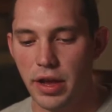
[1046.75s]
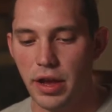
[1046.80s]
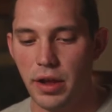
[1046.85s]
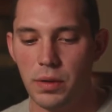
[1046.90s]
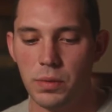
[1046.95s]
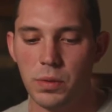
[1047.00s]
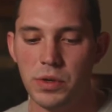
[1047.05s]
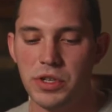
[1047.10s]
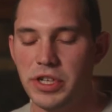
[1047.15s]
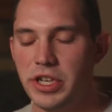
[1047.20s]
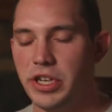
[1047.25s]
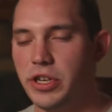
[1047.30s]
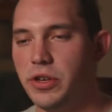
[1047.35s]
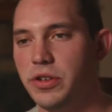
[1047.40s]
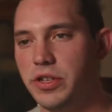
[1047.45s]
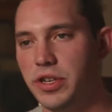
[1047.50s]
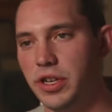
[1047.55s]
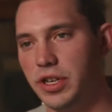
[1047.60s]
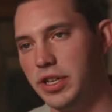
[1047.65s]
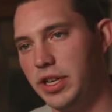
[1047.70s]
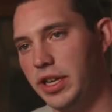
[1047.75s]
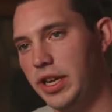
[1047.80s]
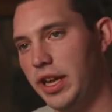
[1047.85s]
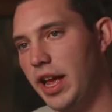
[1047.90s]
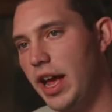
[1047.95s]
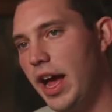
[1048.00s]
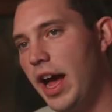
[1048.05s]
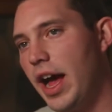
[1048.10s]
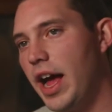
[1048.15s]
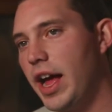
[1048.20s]
I wasn't using to
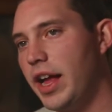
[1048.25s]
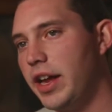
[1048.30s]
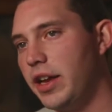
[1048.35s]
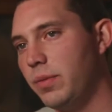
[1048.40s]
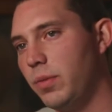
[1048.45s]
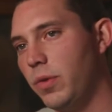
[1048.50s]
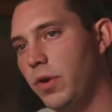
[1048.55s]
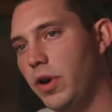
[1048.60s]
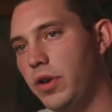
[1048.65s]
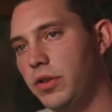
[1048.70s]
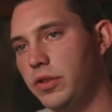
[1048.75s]
get high anymore.